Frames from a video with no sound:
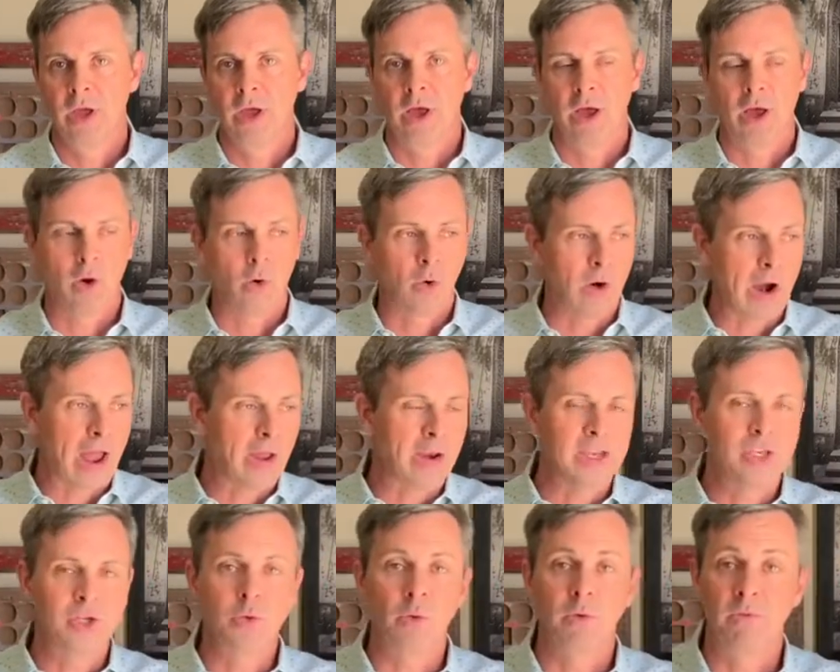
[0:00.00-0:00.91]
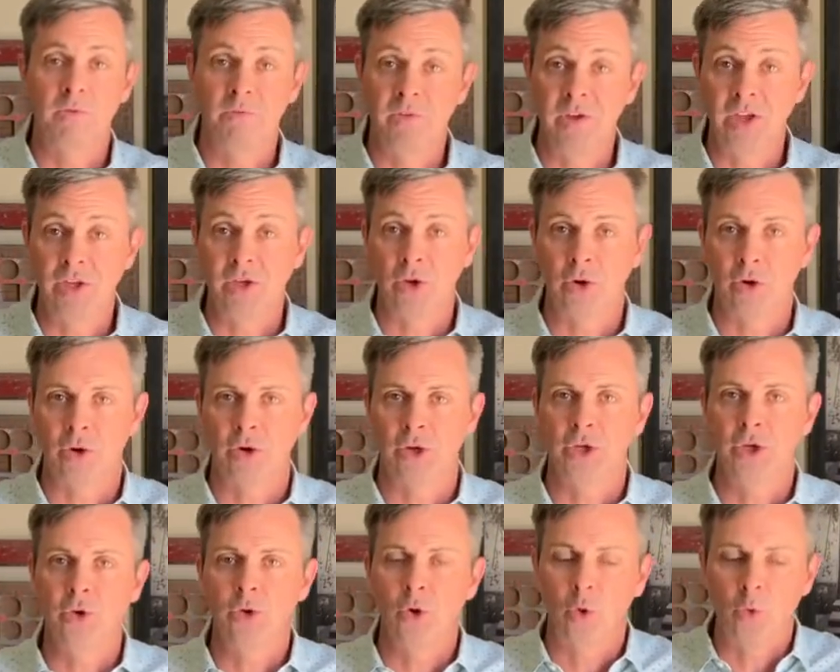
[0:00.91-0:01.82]
uh, or out into a
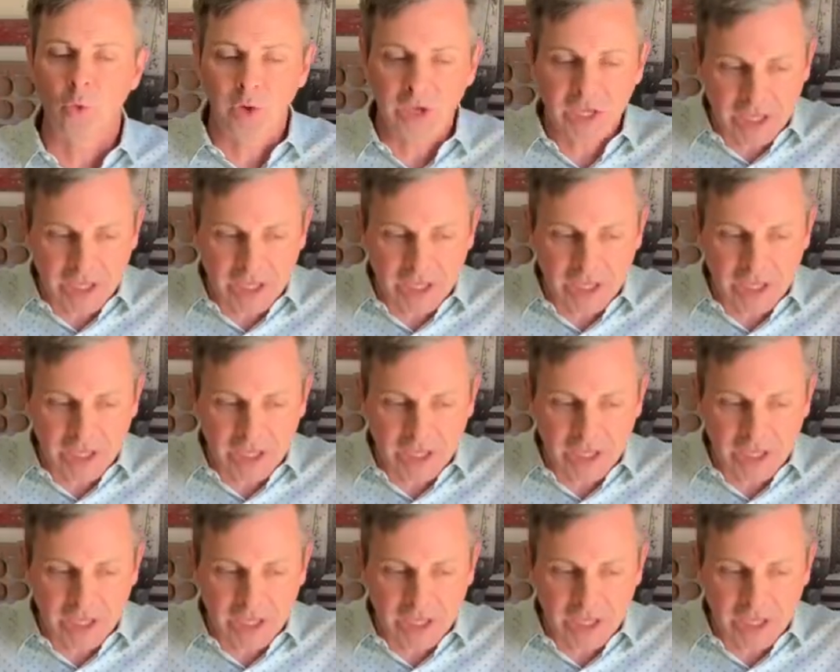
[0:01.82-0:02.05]
vineyard, you don't